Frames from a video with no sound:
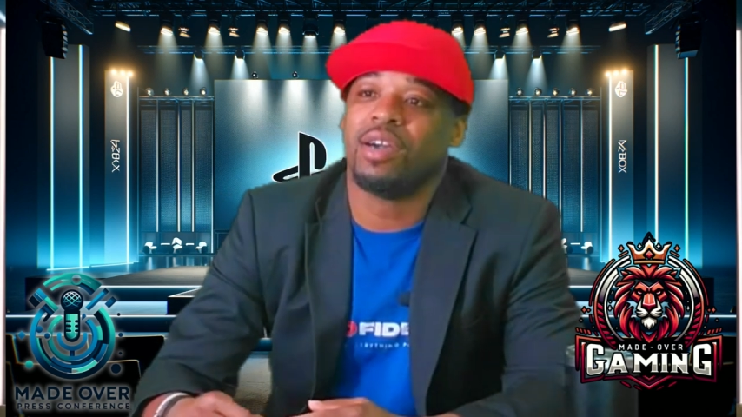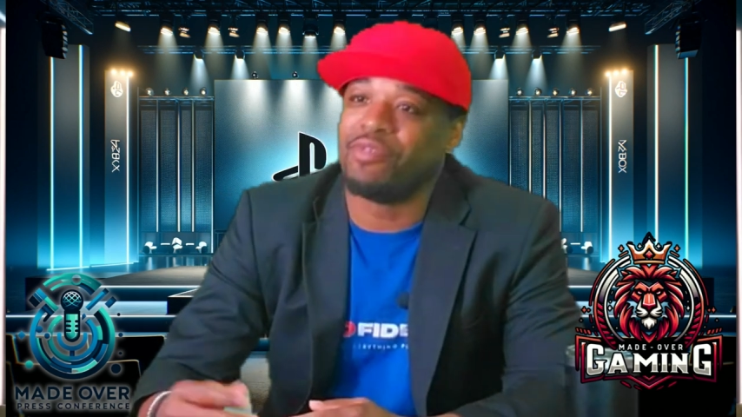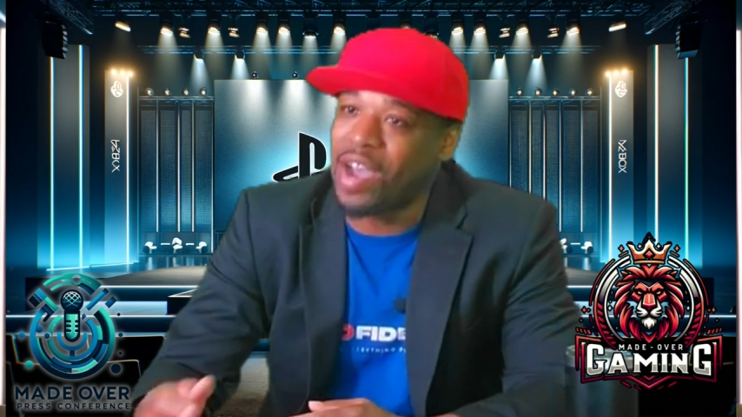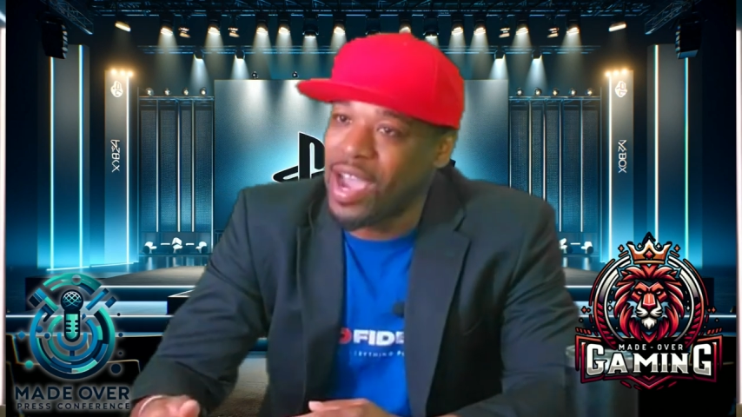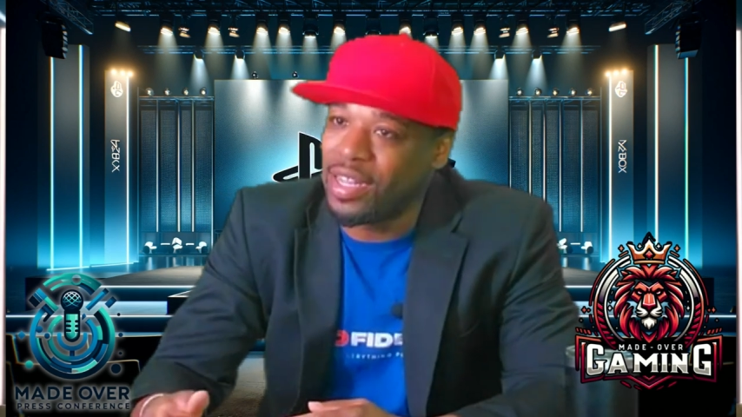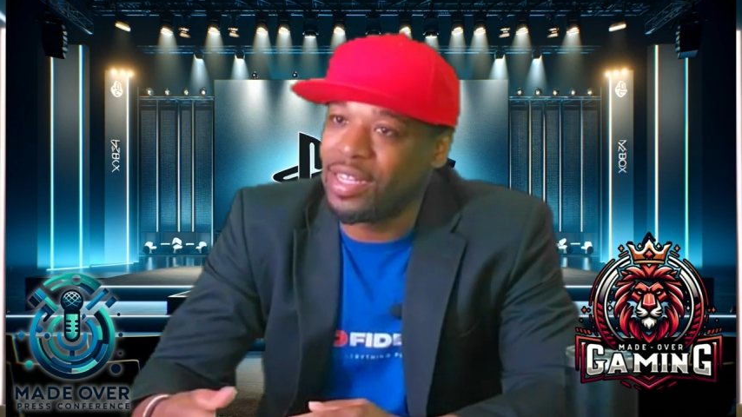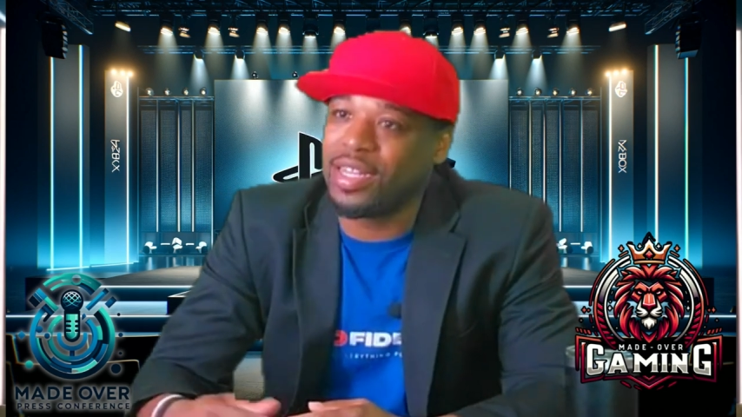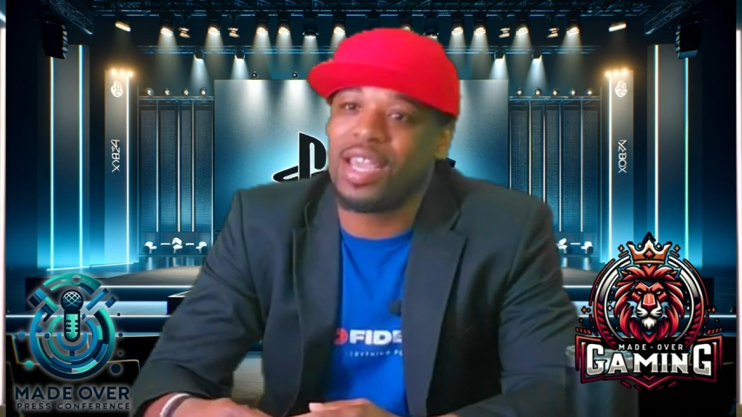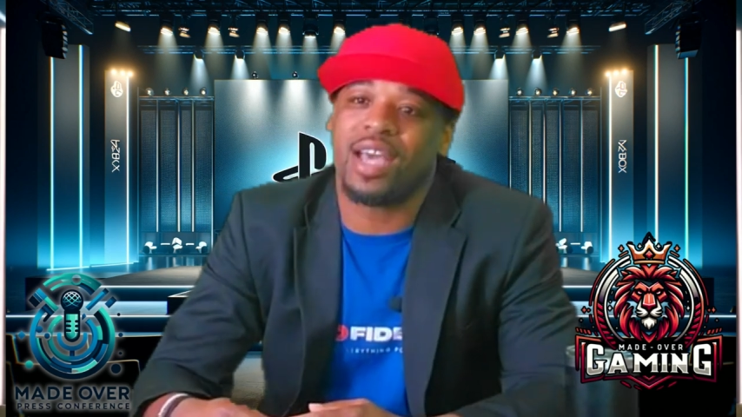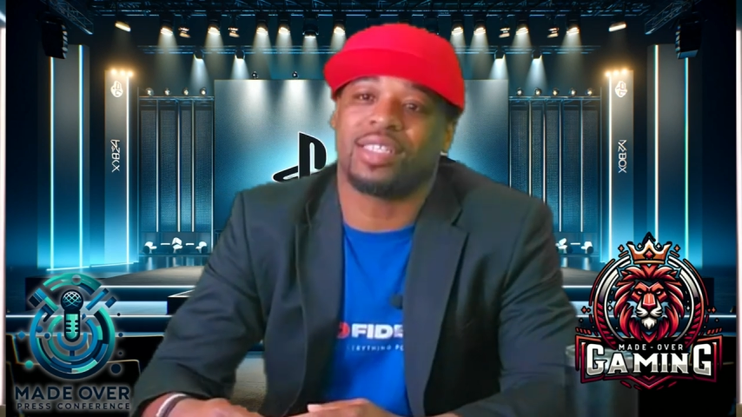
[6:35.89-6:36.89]

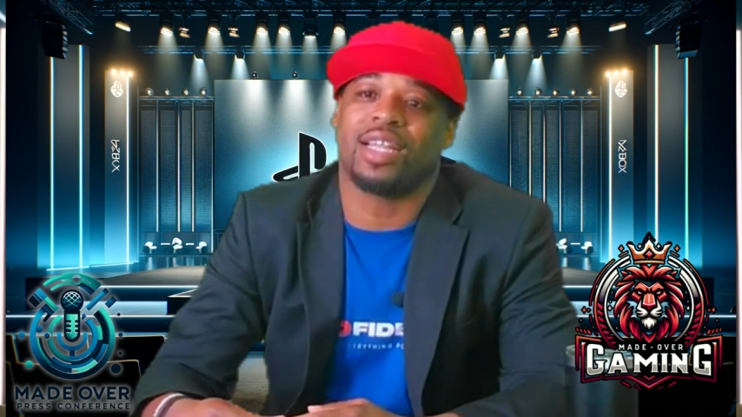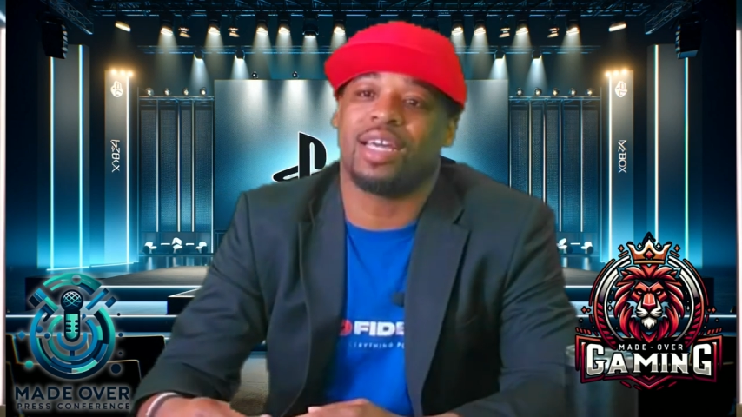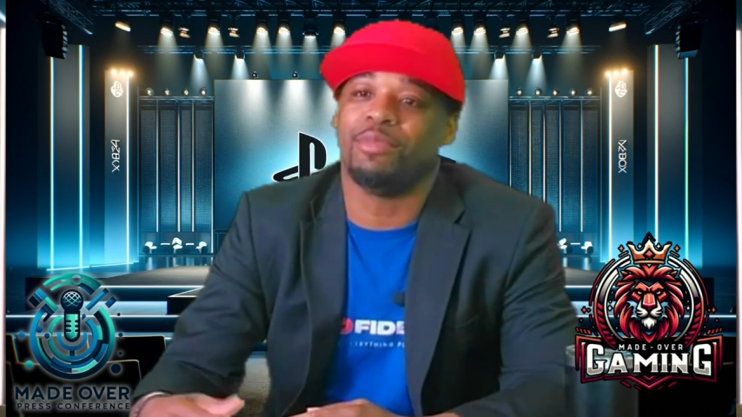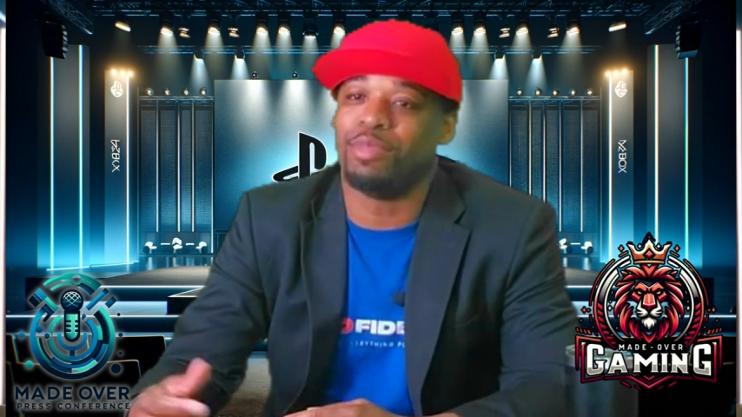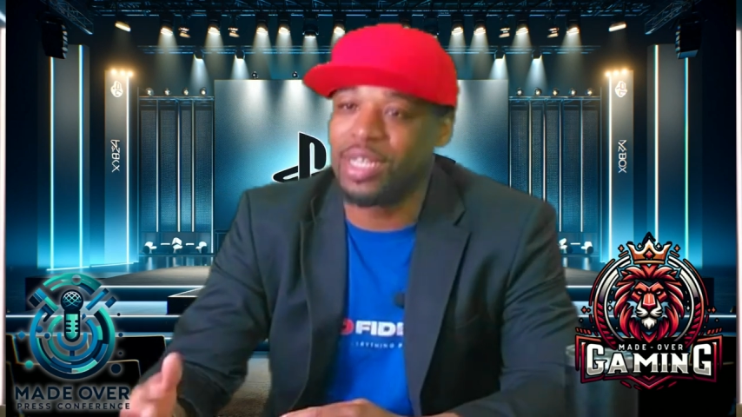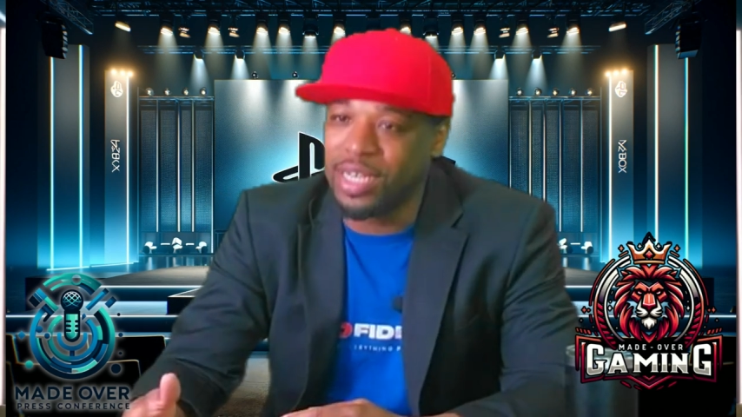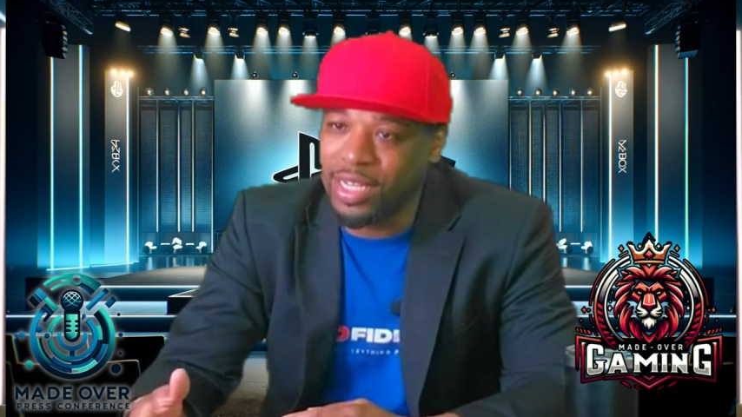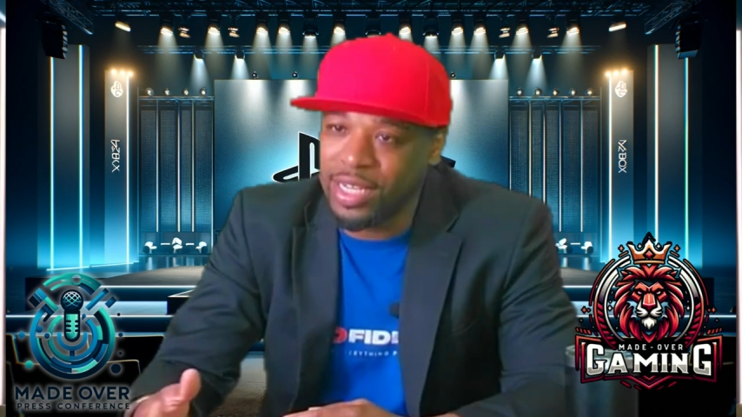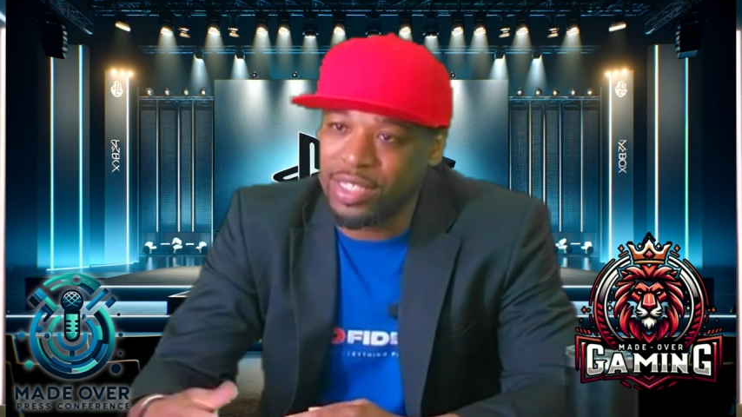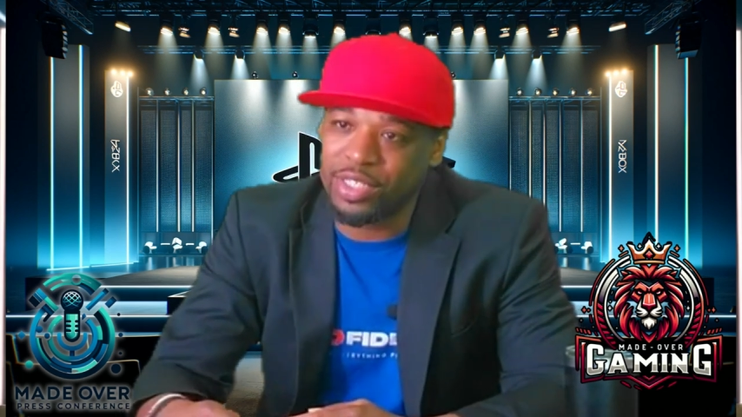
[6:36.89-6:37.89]
violent and has a lot of
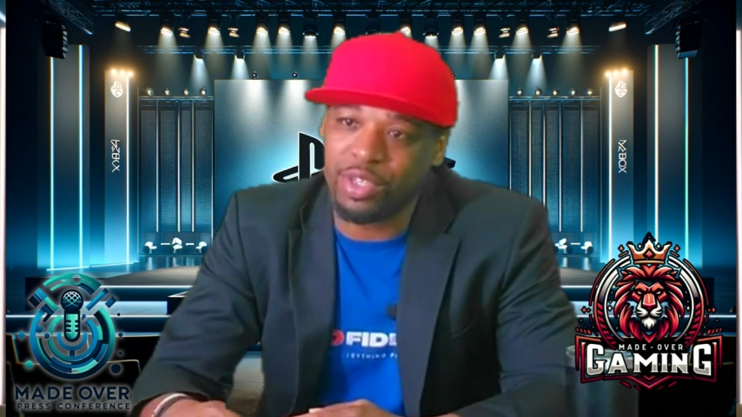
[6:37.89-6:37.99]
blood in it.